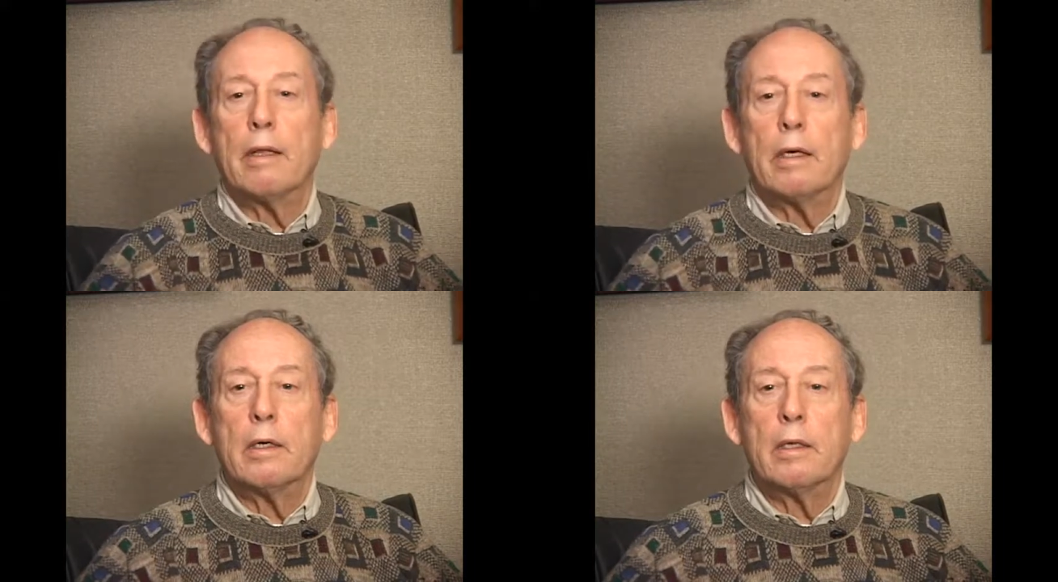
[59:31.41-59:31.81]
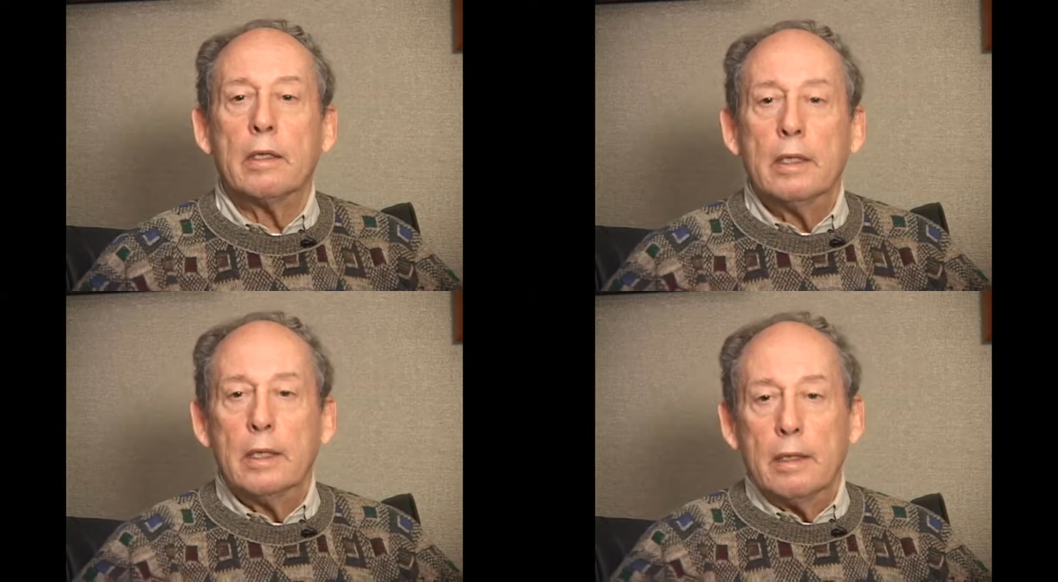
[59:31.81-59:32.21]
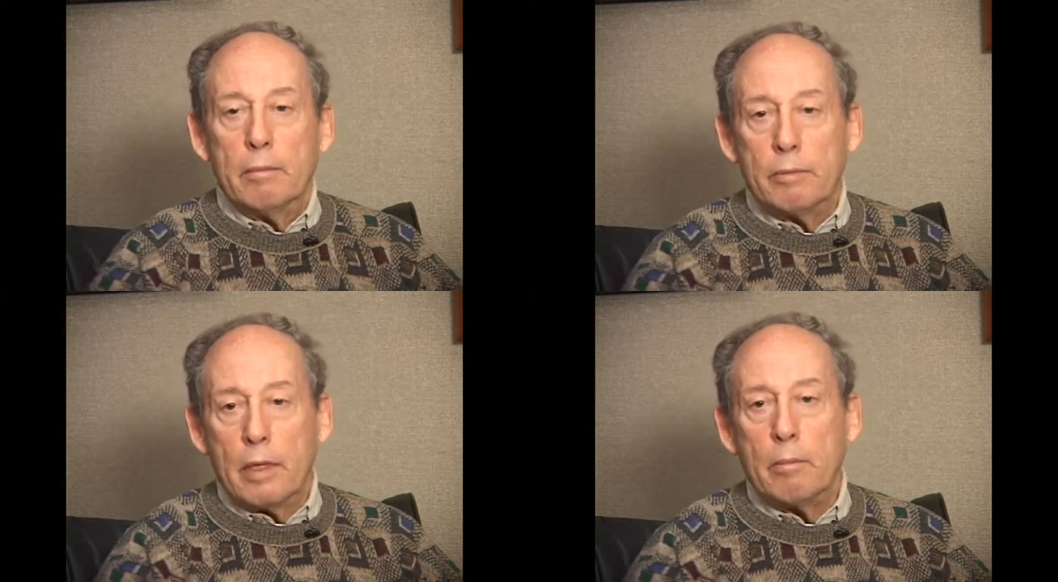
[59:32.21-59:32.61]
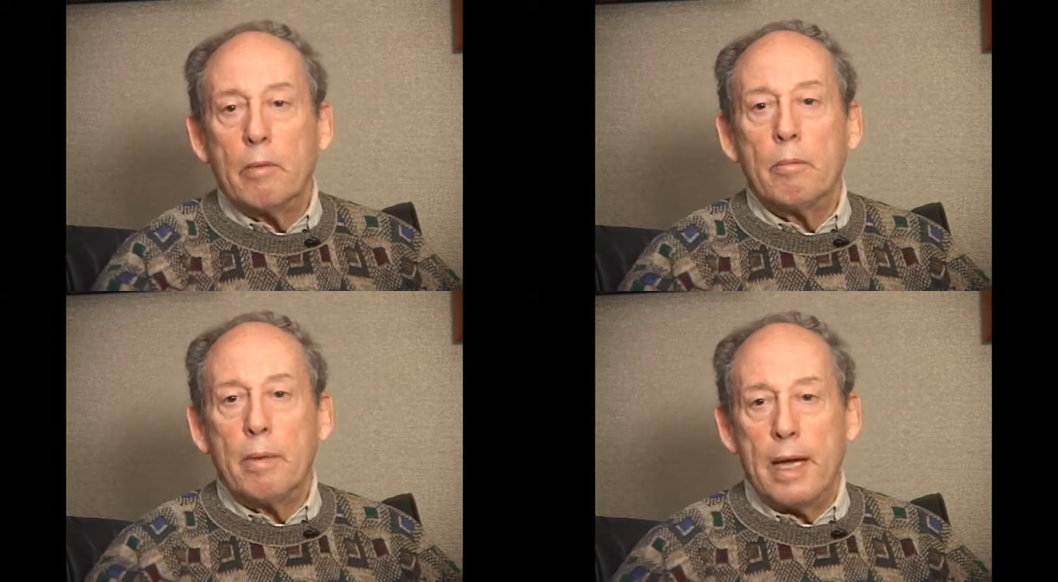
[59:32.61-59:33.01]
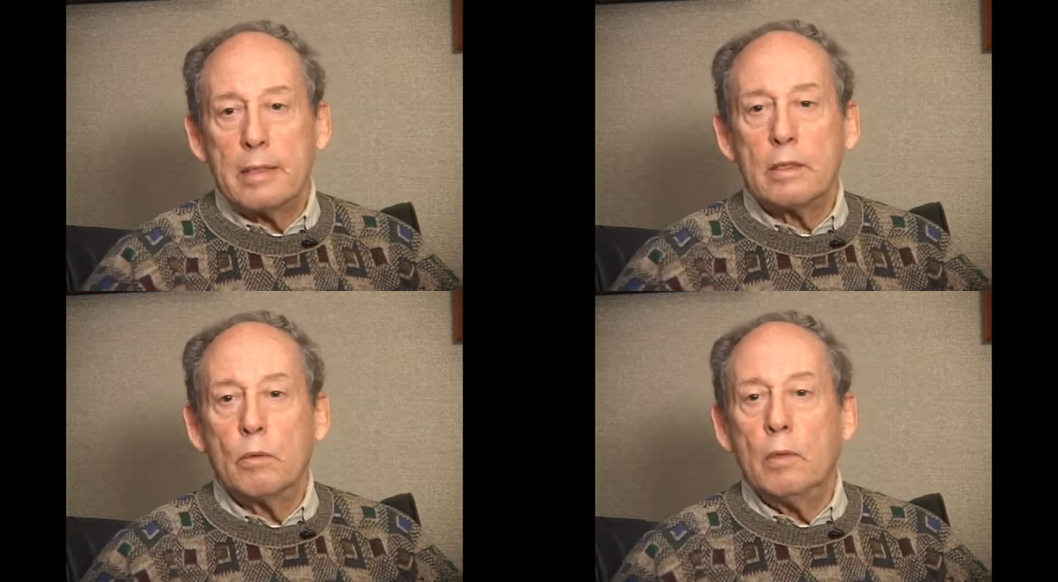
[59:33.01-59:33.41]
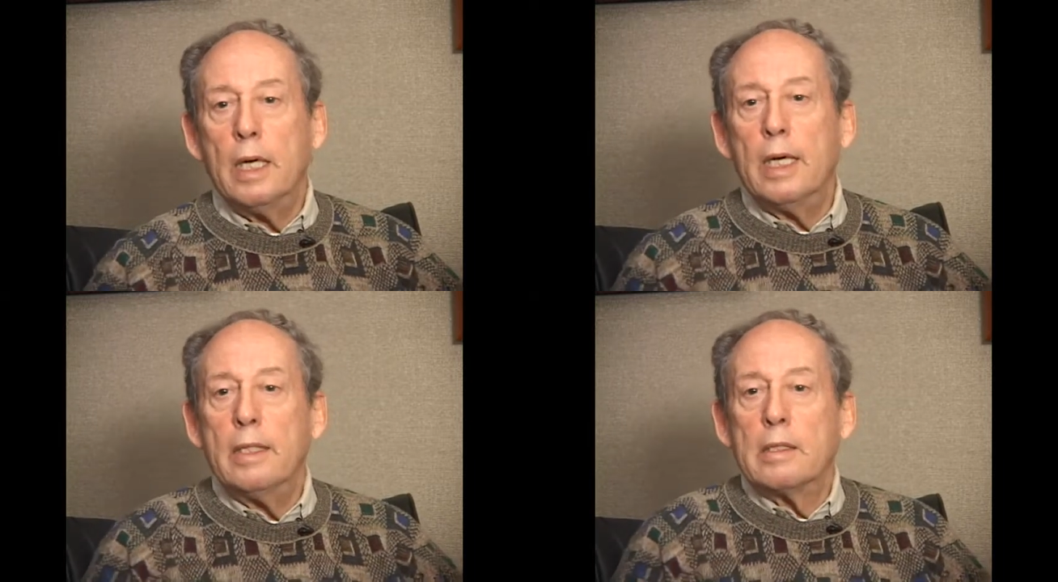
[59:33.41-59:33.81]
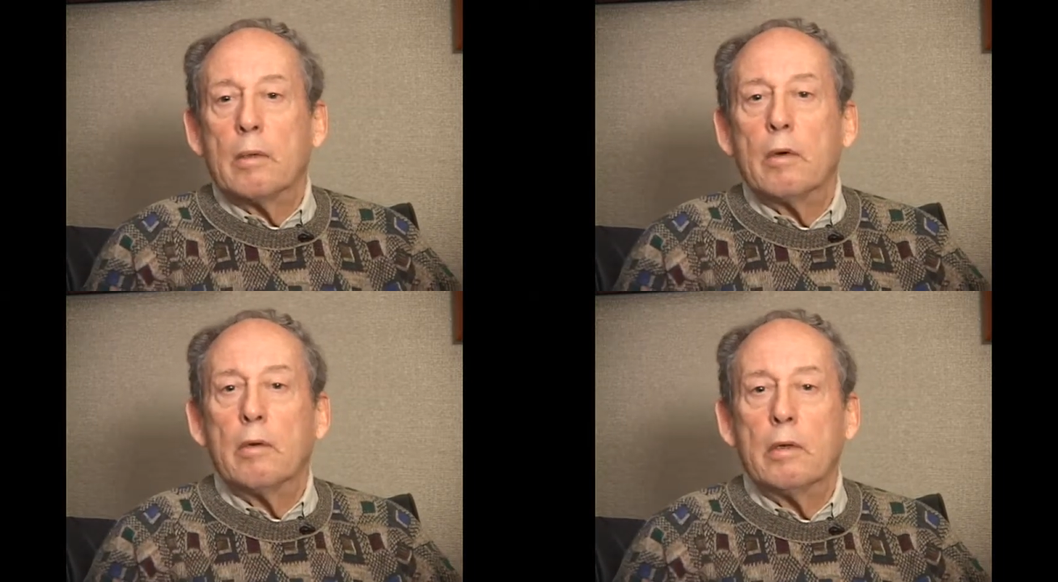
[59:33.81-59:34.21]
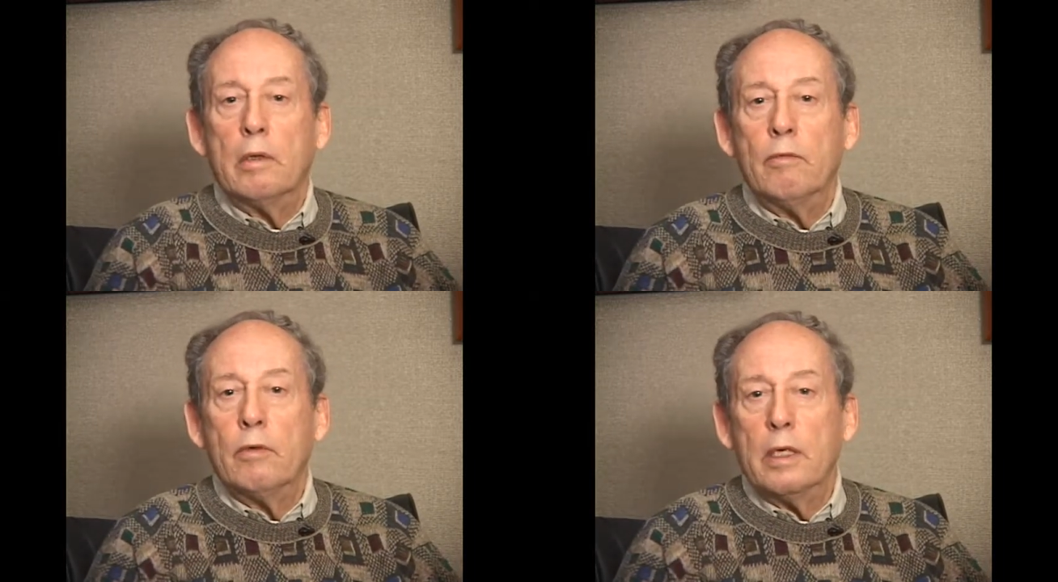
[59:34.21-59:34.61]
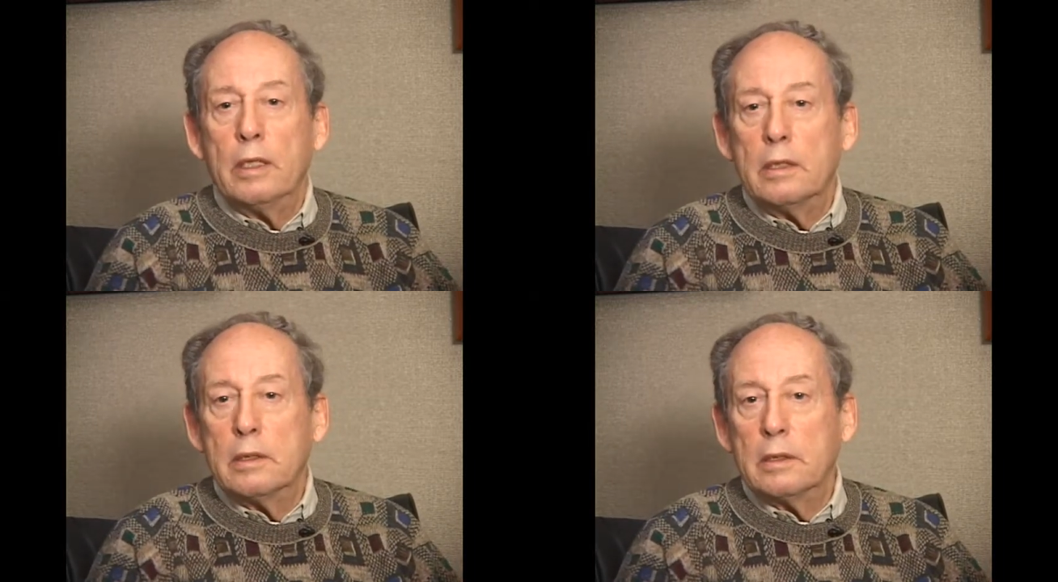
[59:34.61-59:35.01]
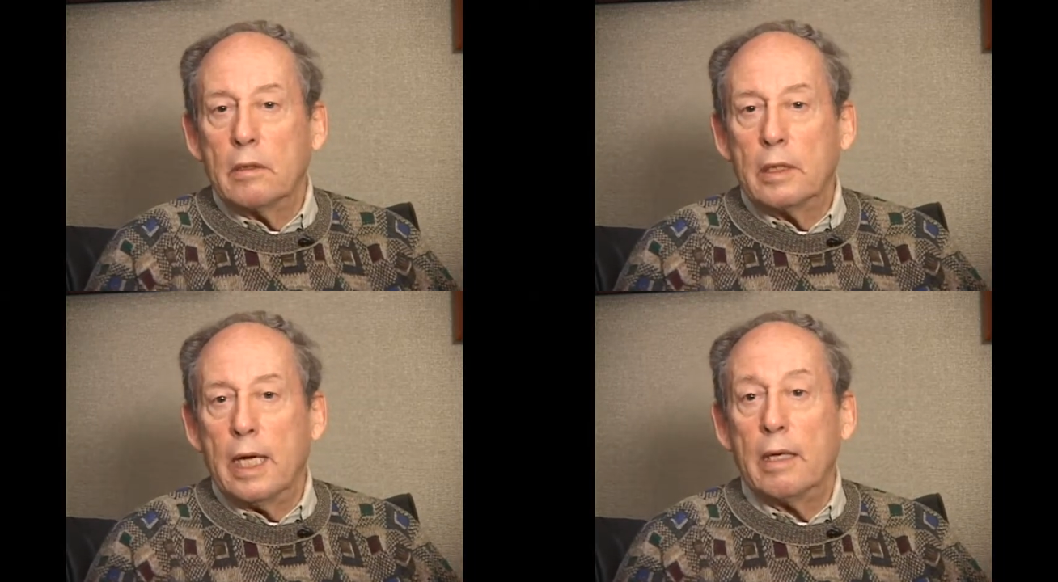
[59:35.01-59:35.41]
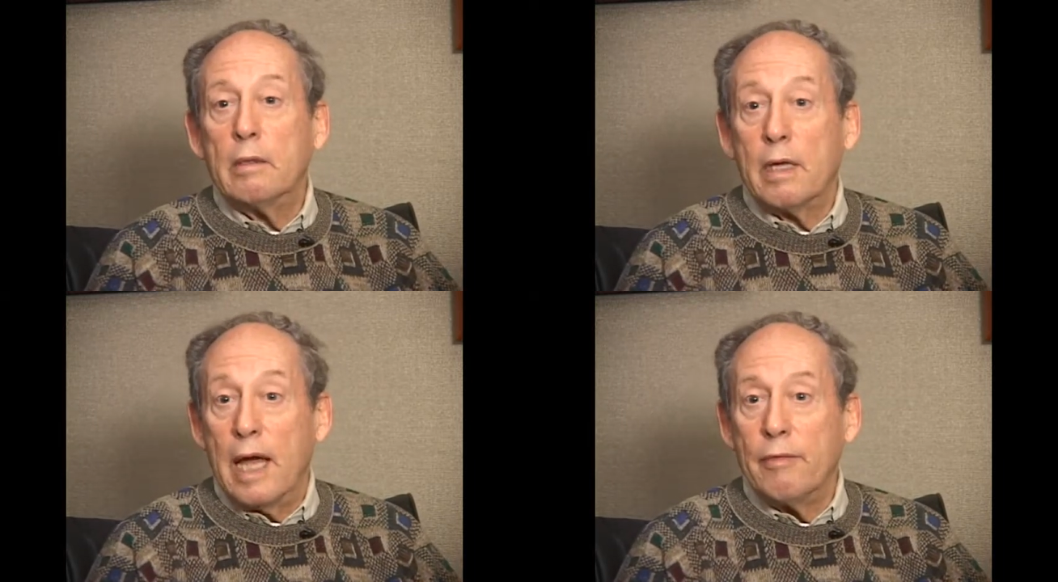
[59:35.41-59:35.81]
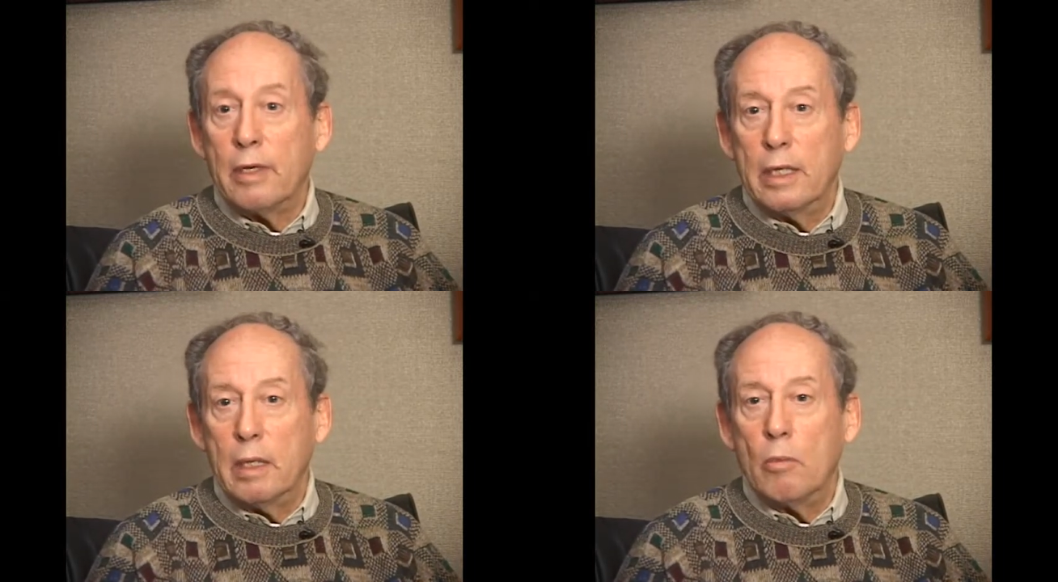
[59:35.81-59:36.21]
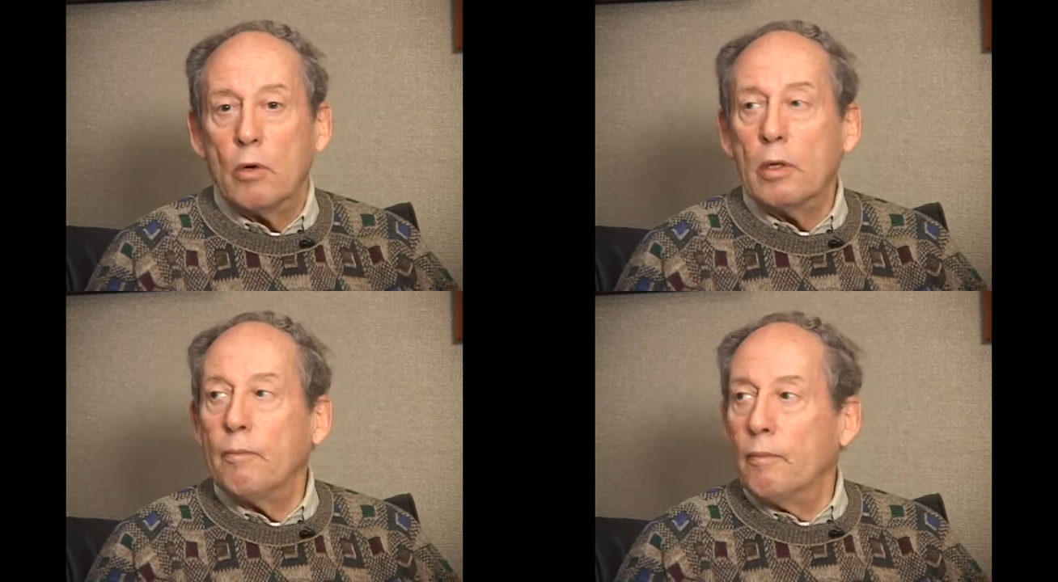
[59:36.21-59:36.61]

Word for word: There are, some have passed away, some are invalids or can't travel anymore.